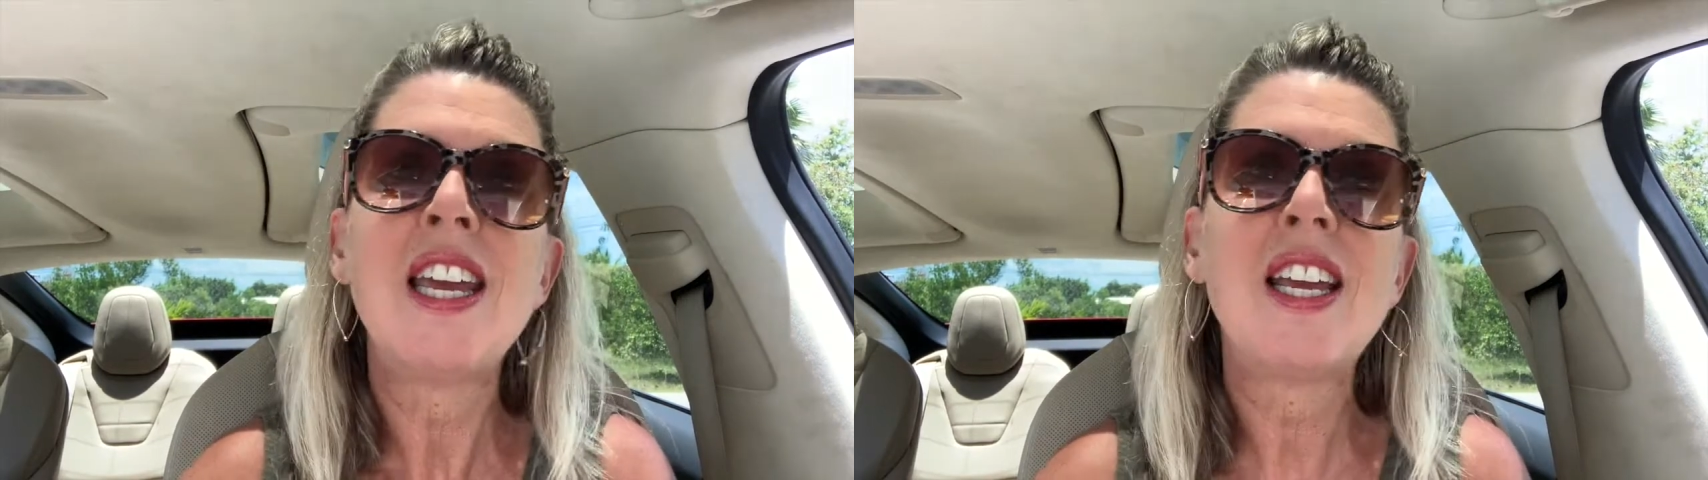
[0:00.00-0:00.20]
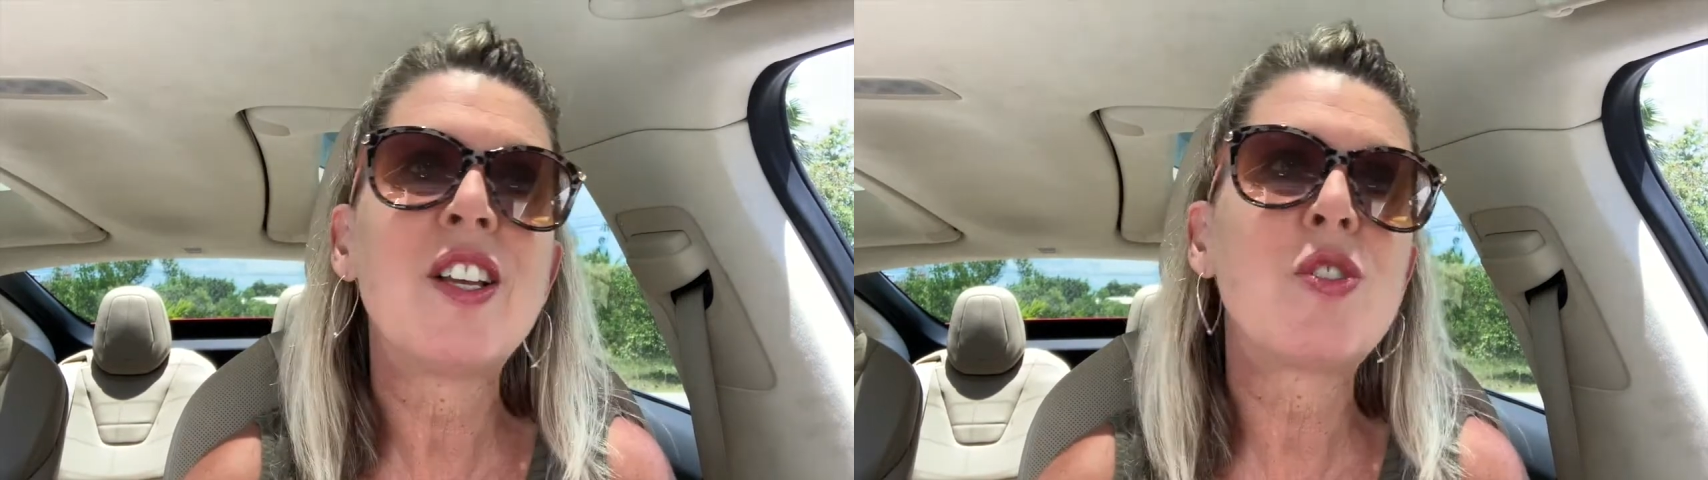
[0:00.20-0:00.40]

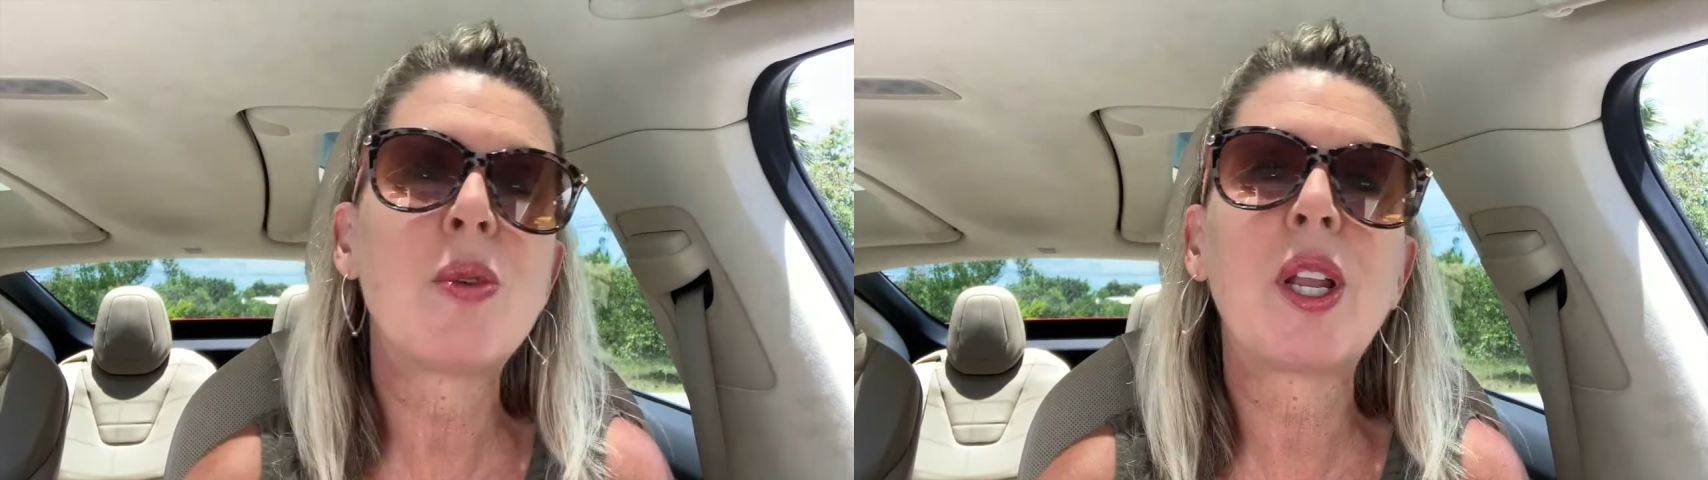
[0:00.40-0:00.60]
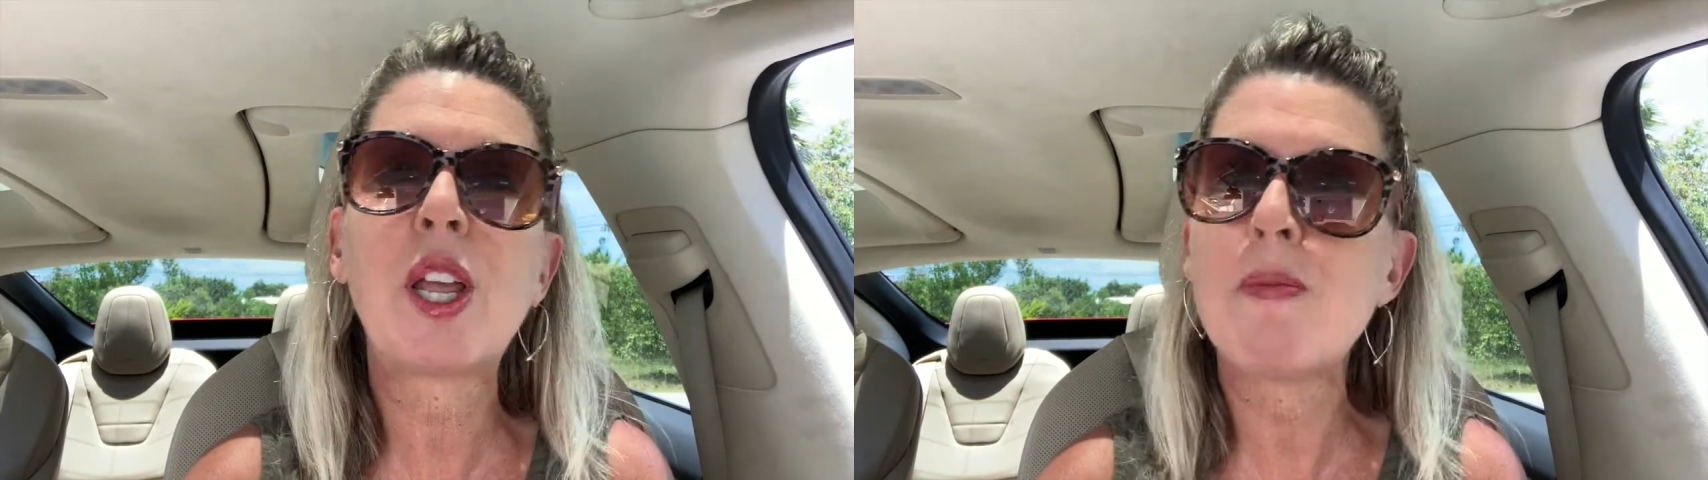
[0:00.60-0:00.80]
is
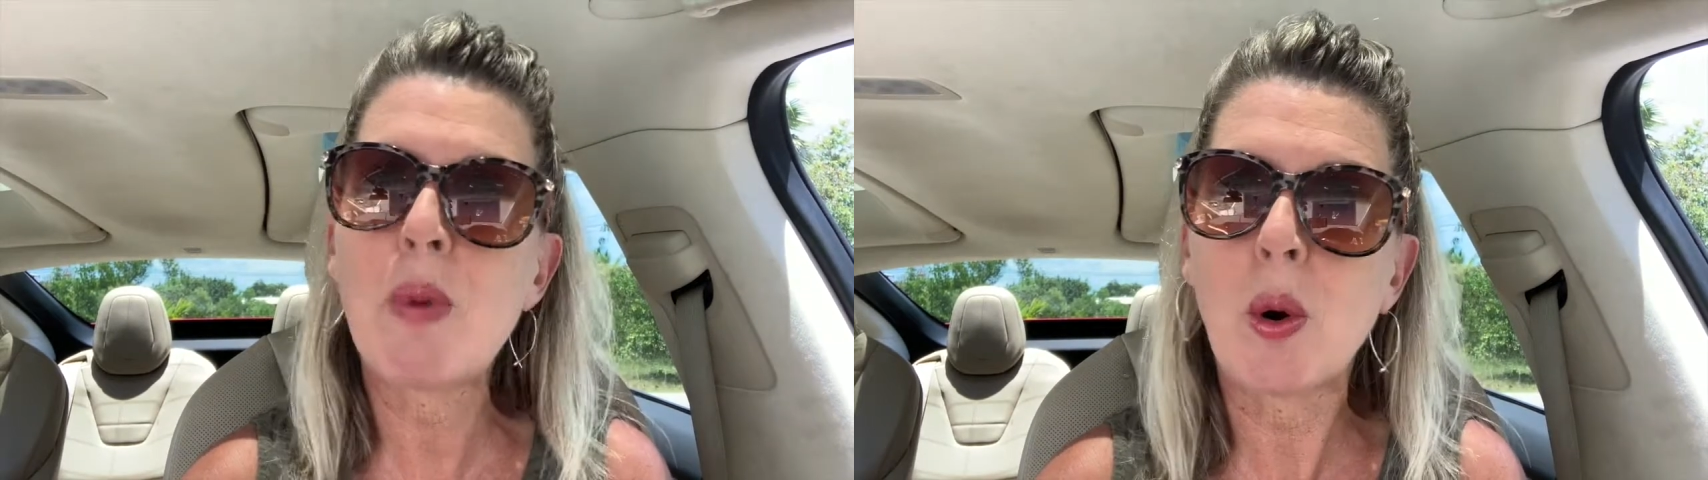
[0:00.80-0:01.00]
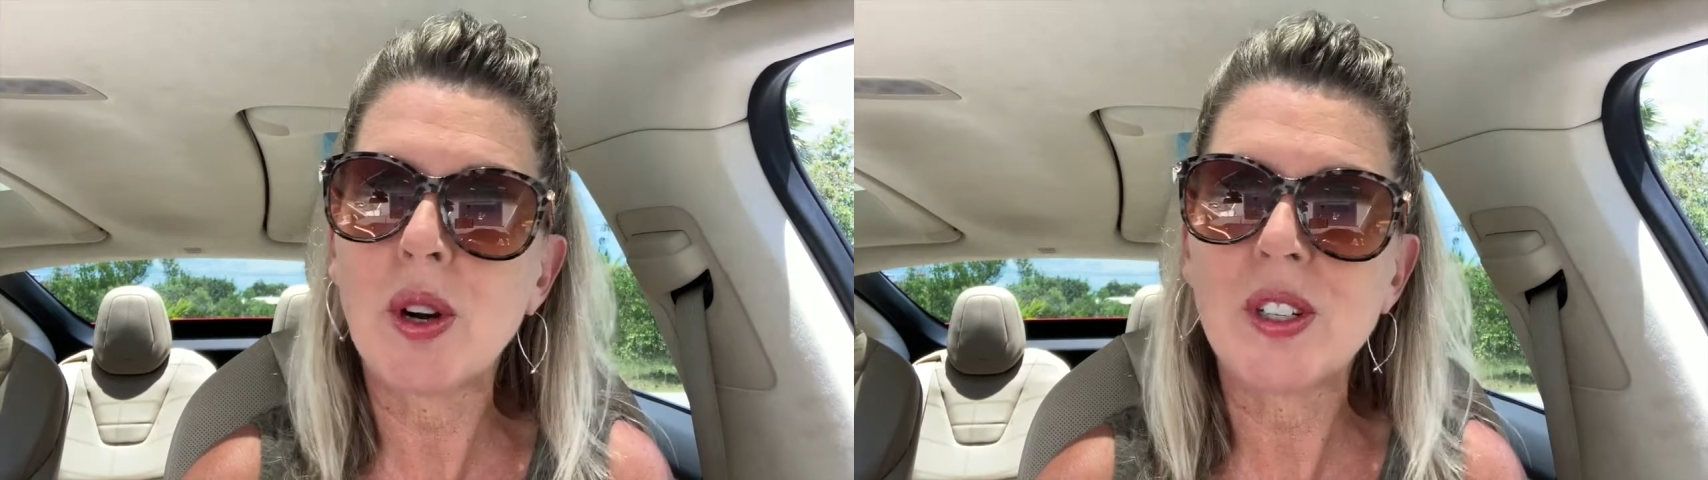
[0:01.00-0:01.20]
really
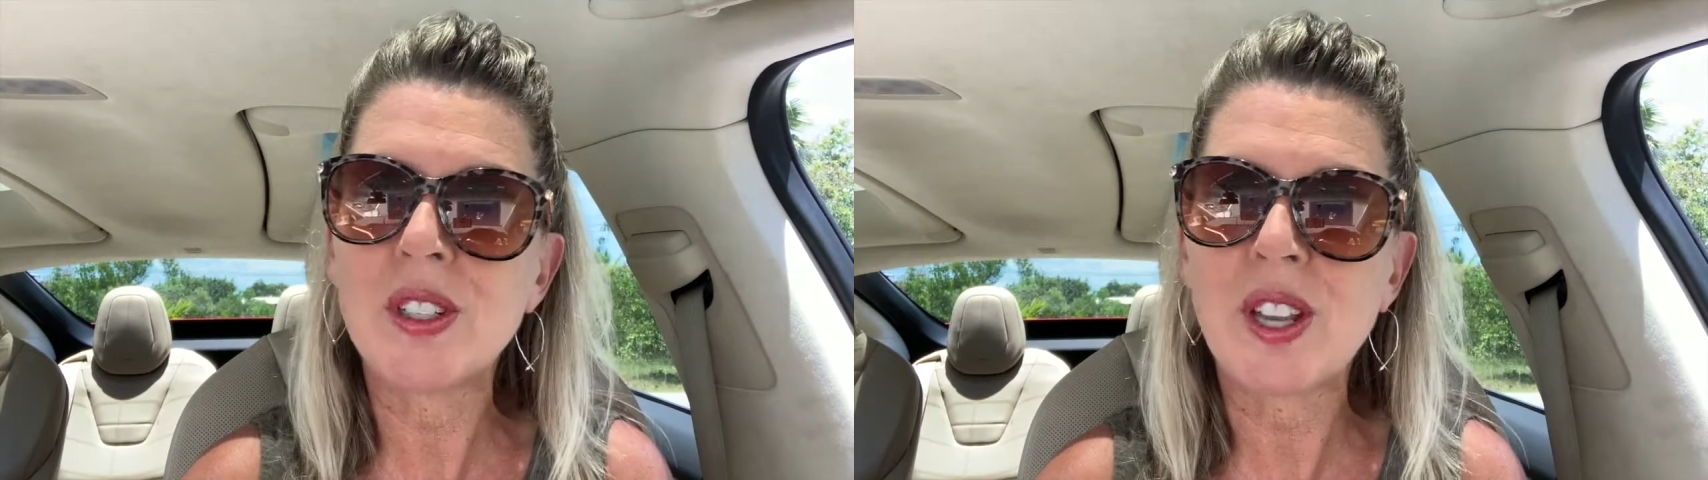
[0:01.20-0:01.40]
important,